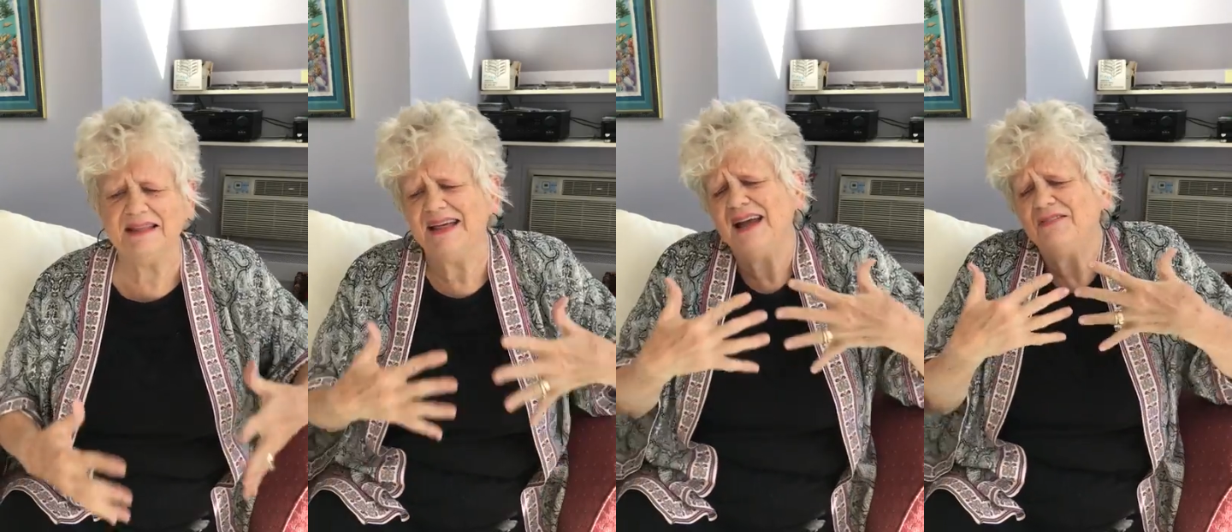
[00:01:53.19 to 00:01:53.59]

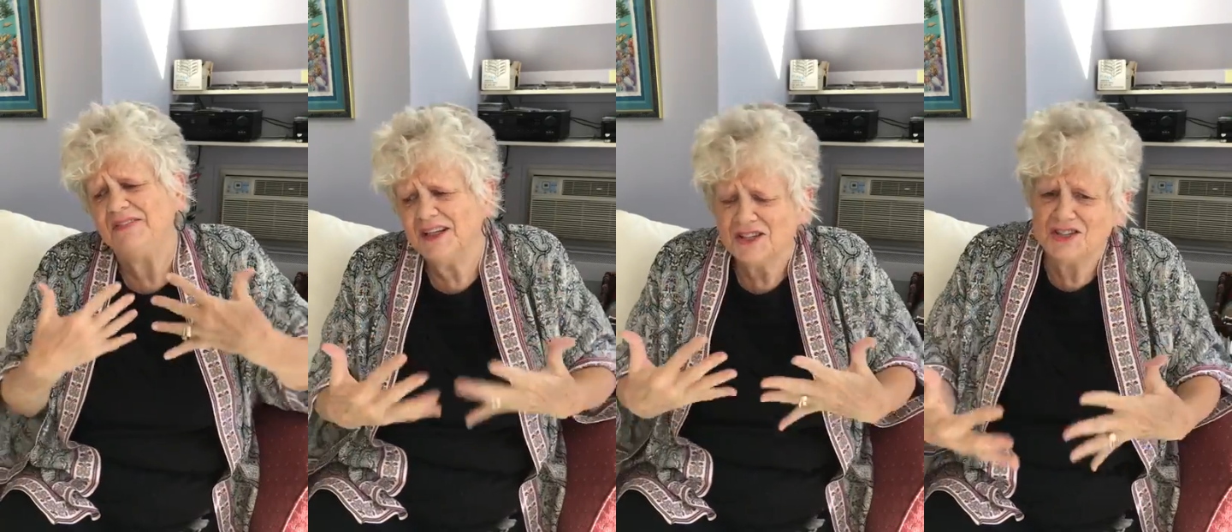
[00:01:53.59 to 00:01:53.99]
They
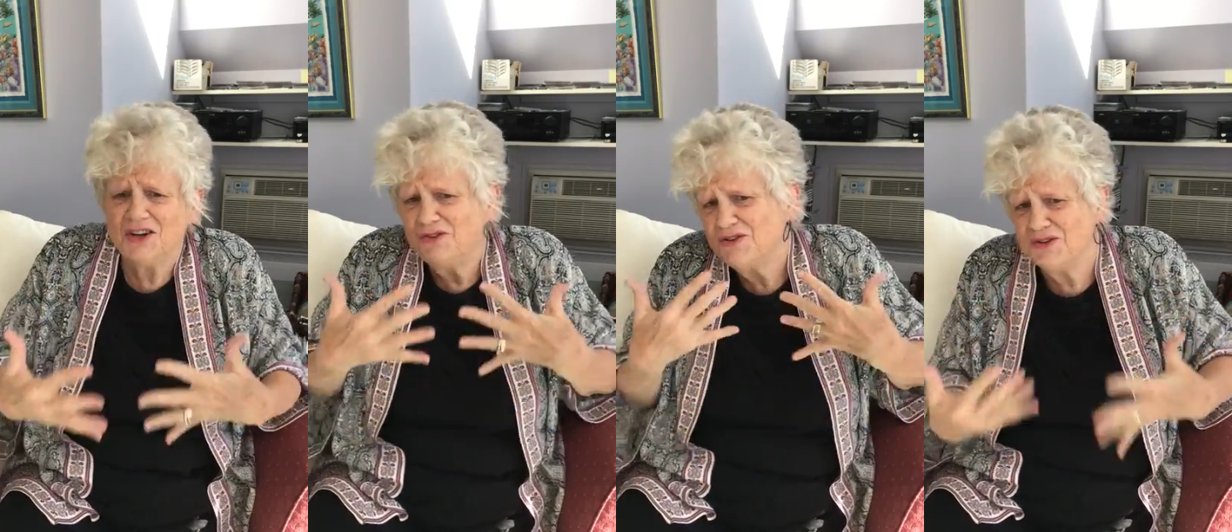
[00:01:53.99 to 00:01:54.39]
feel
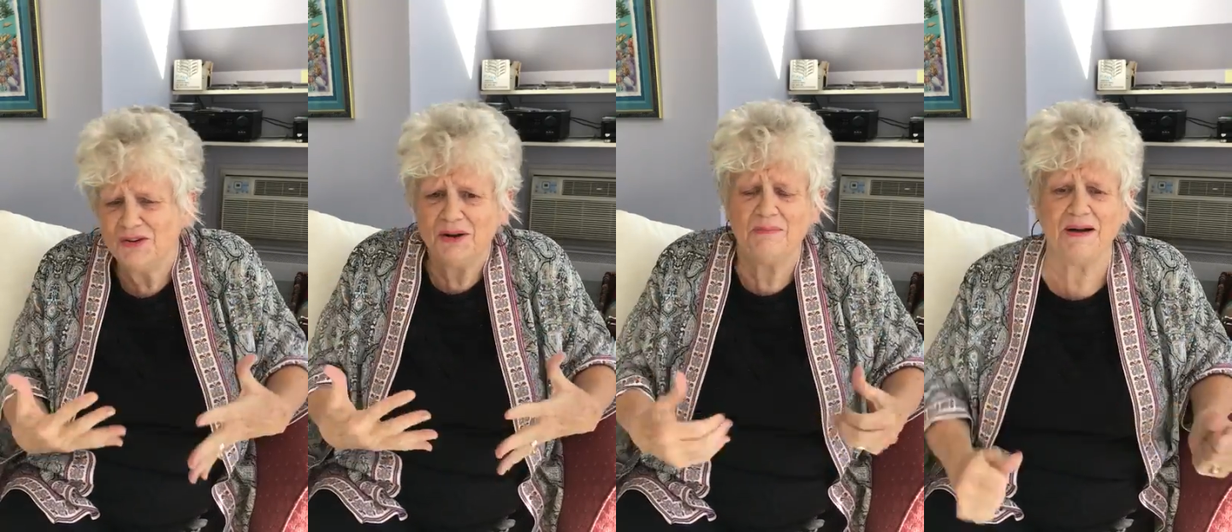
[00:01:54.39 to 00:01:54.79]
so
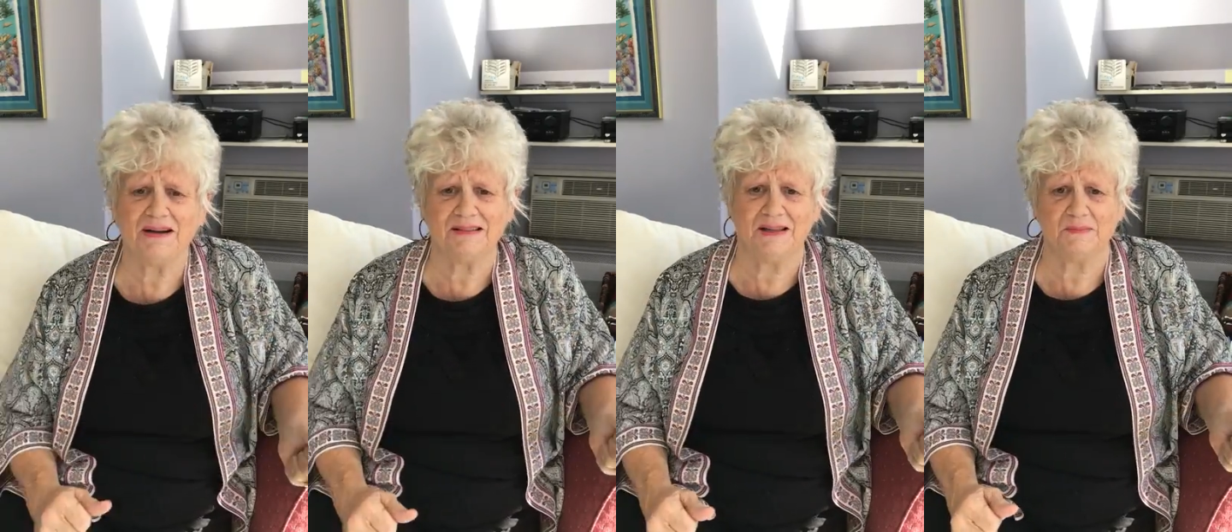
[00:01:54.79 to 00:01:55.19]
good
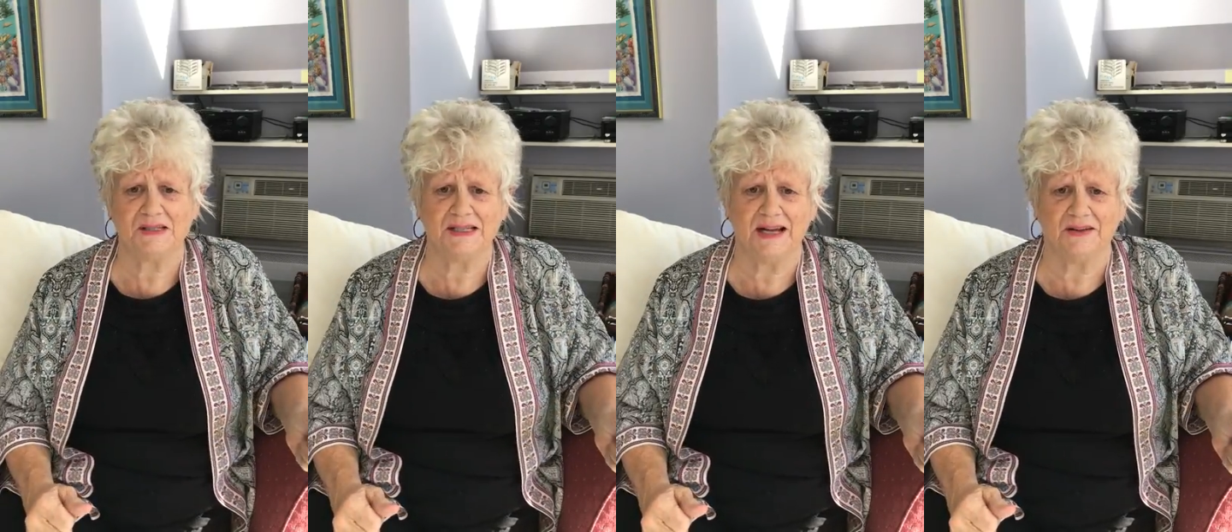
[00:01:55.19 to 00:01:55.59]
about
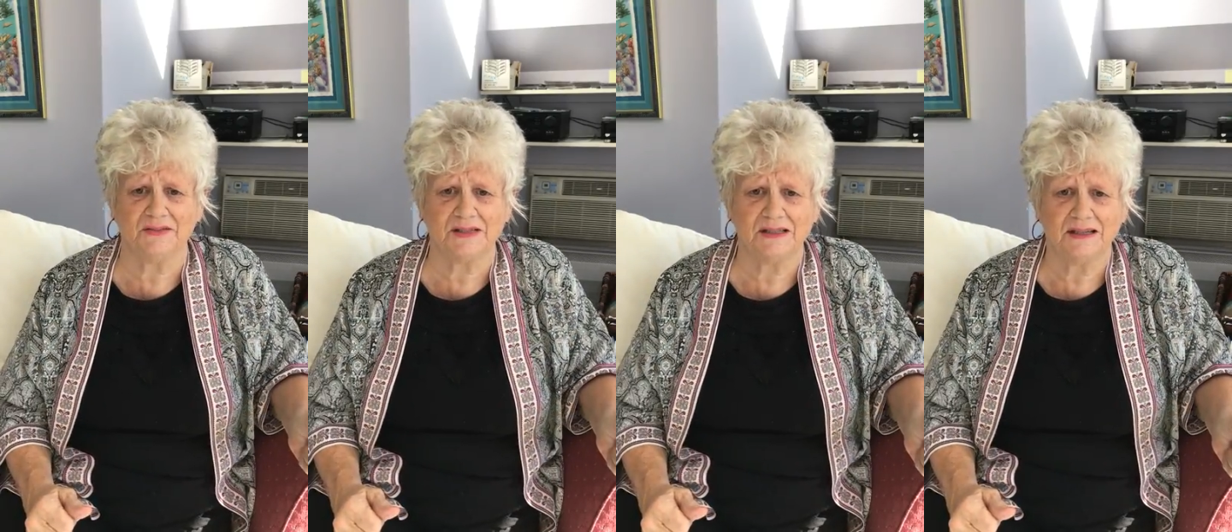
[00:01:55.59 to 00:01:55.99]

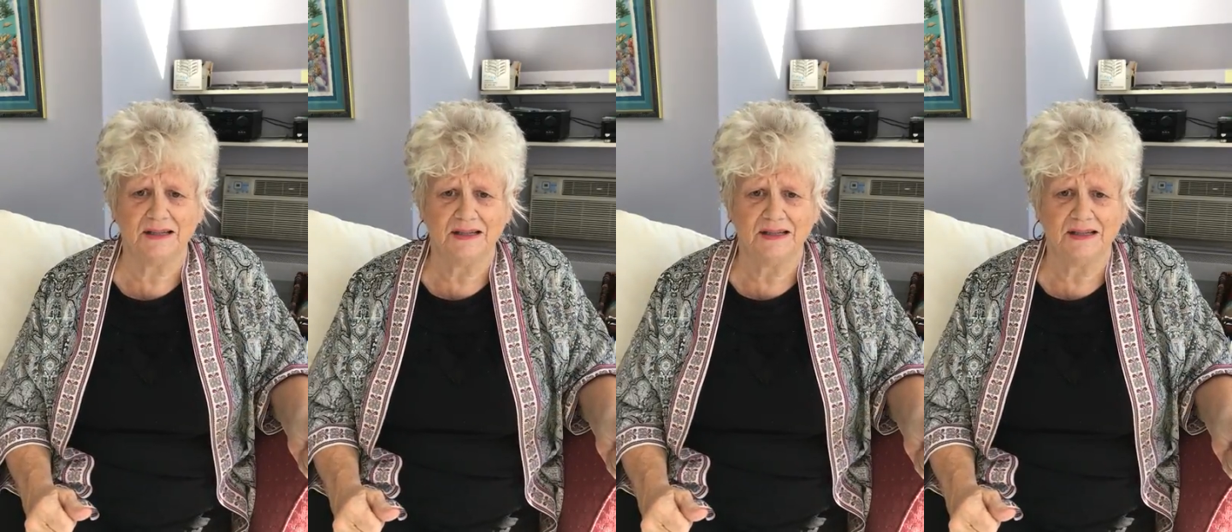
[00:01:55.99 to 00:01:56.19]
themselves.